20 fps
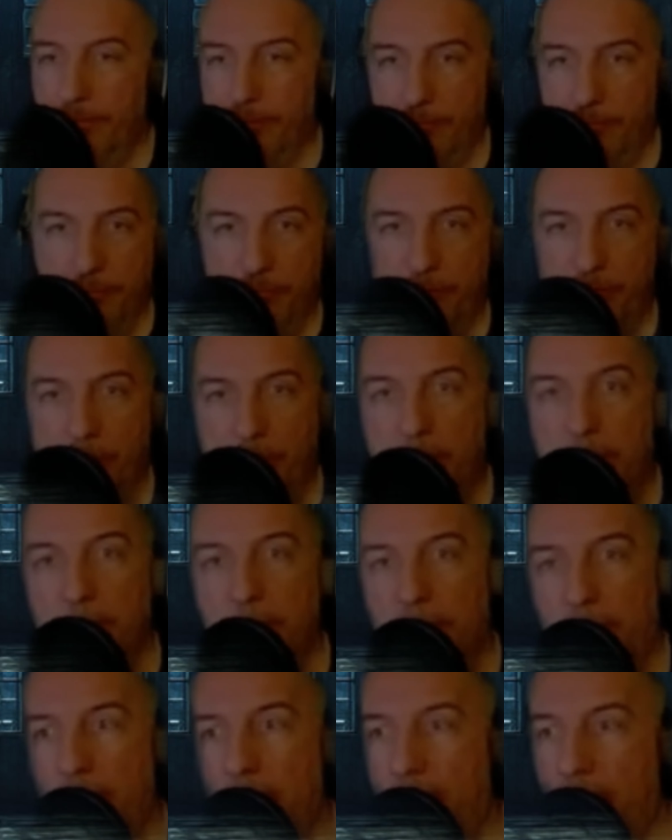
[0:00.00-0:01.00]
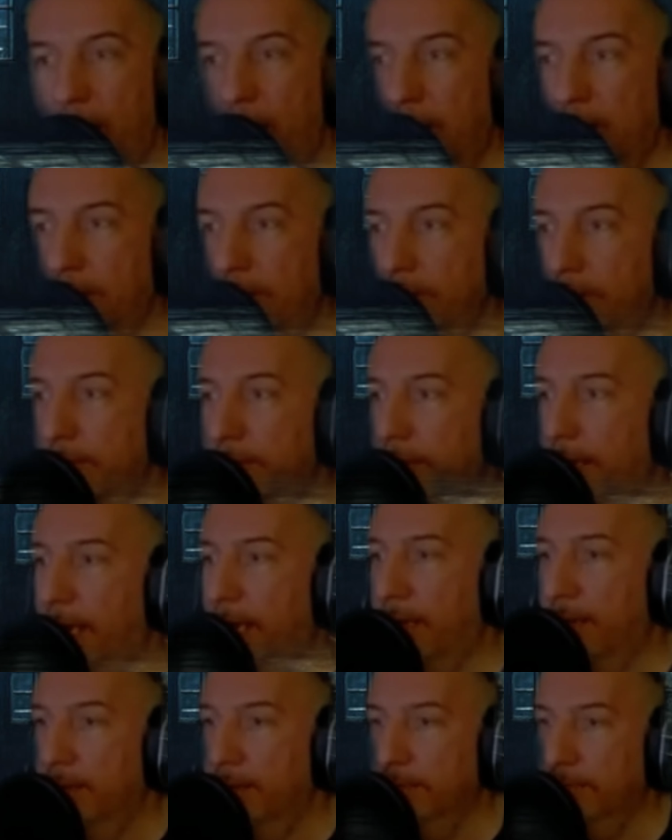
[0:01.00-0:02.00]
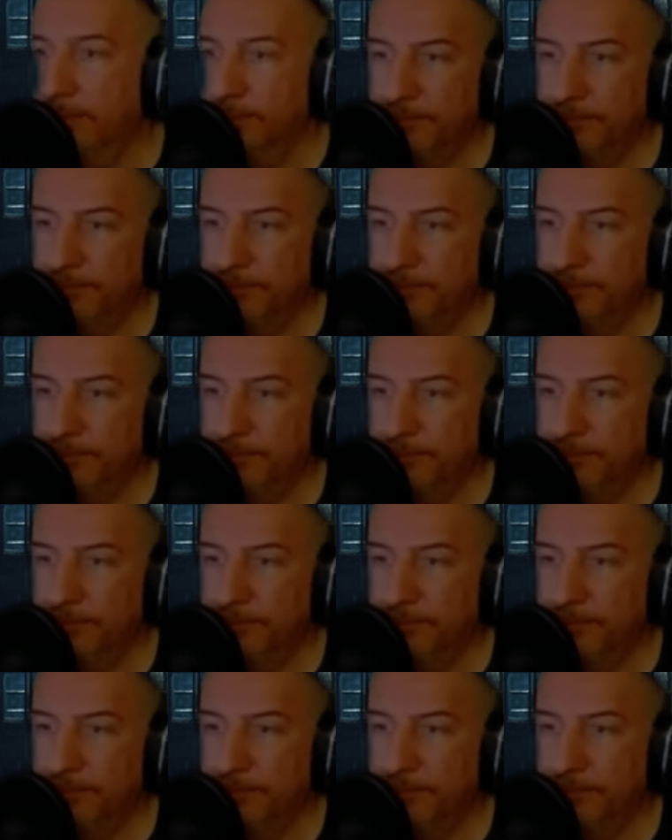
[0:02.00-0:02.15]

sure, I'll dude, I'll.